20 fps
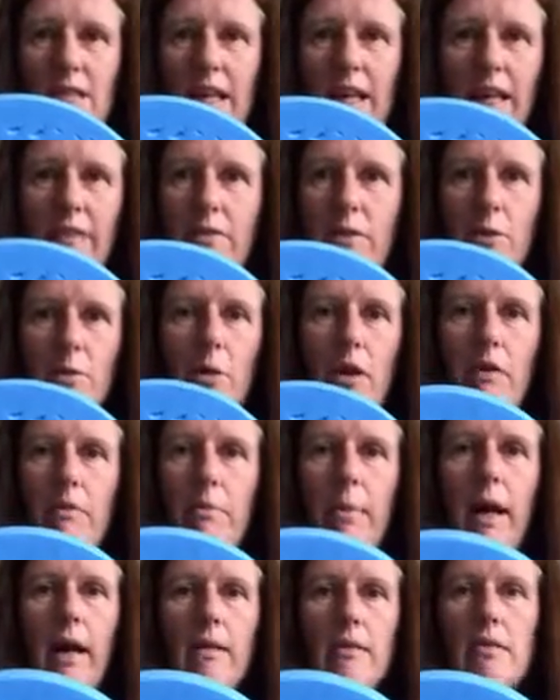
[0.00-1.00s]

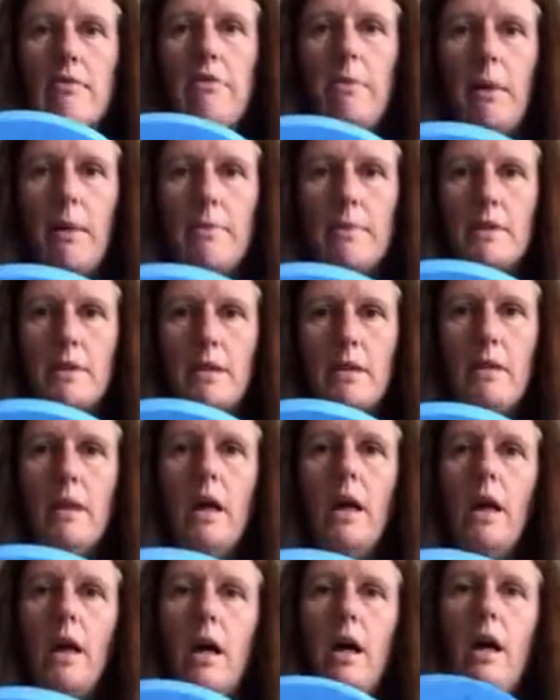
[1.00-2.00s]
£11–12 from Amazon,
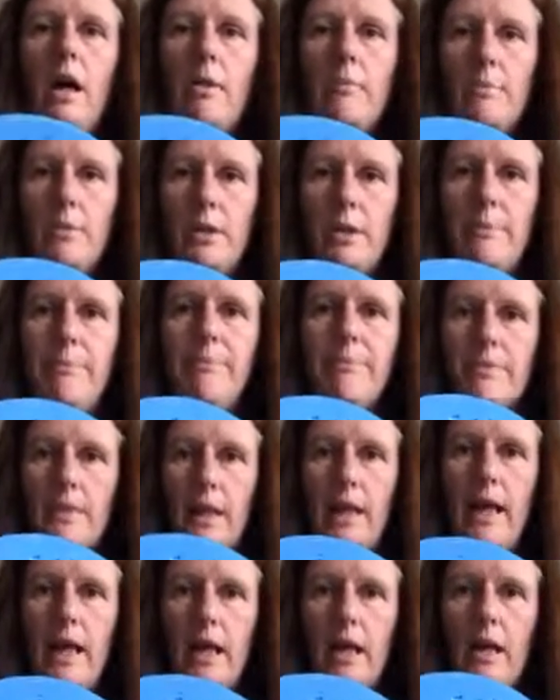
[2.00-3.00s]
but
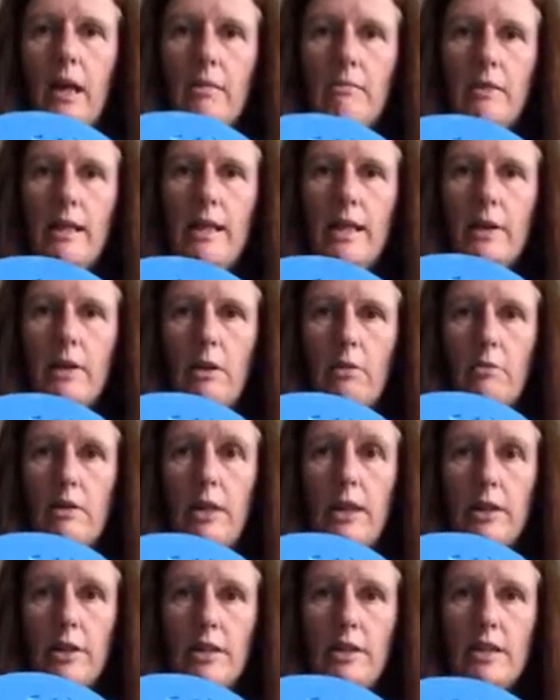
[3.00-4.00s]
yeah, a really
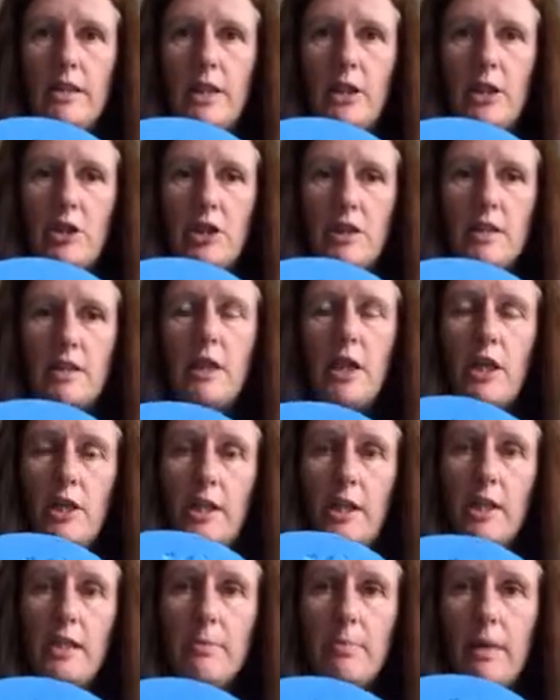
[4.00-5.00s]
good addition. So you
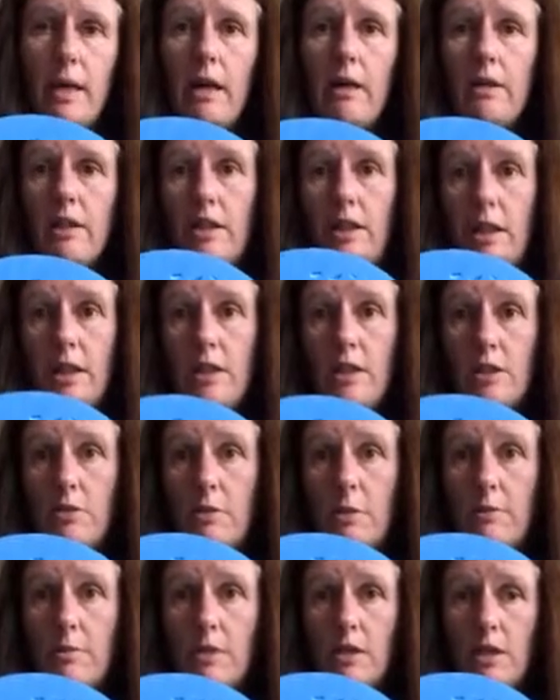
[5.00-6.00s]
need a belt, you need your
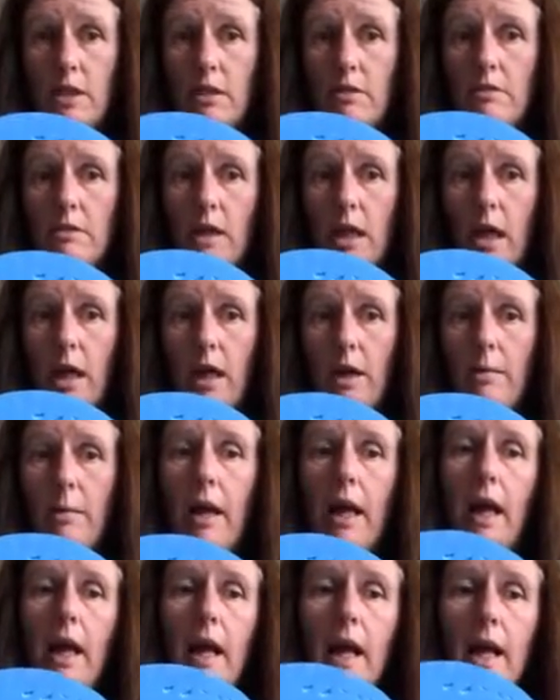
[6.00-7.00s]
swimsuit,
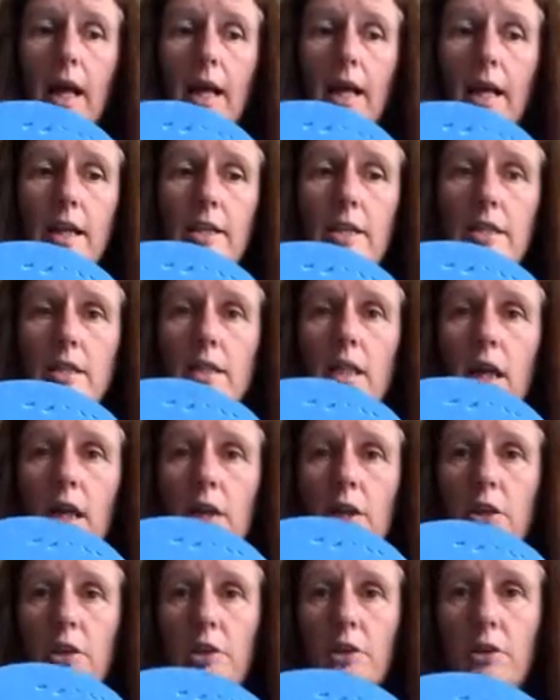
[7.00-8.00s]
and
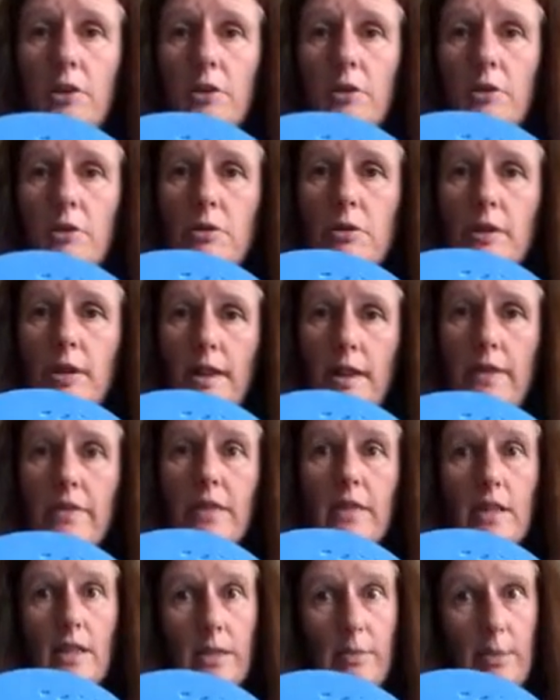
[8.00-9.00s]
you need
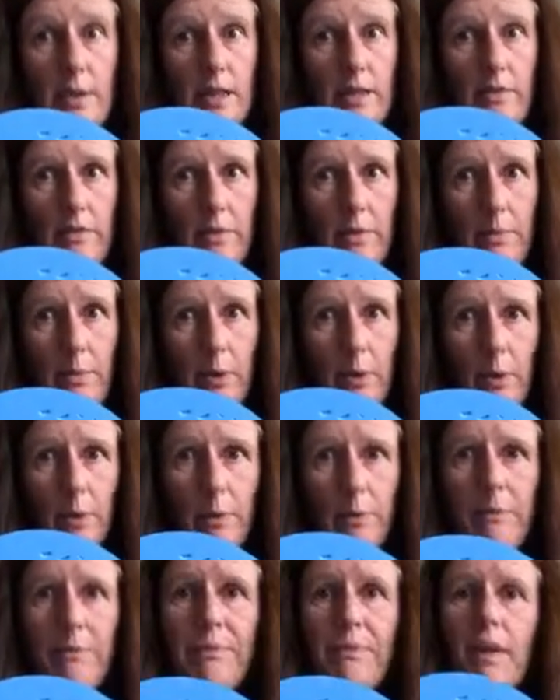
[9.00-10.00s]
the deep end of the
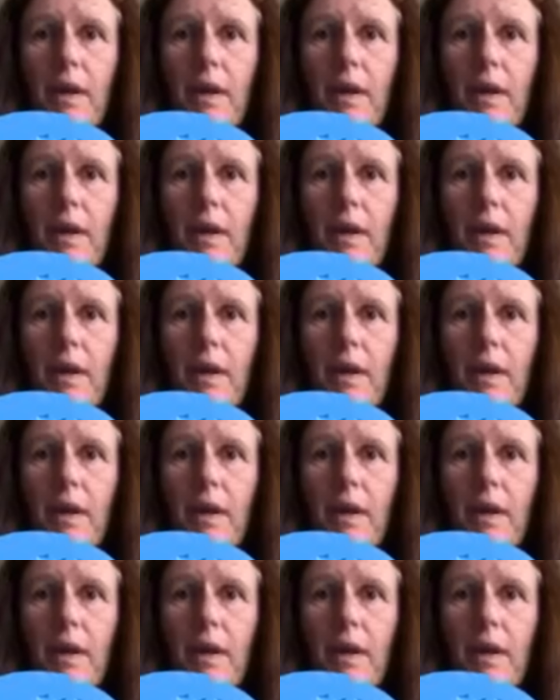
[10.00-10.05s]
pool.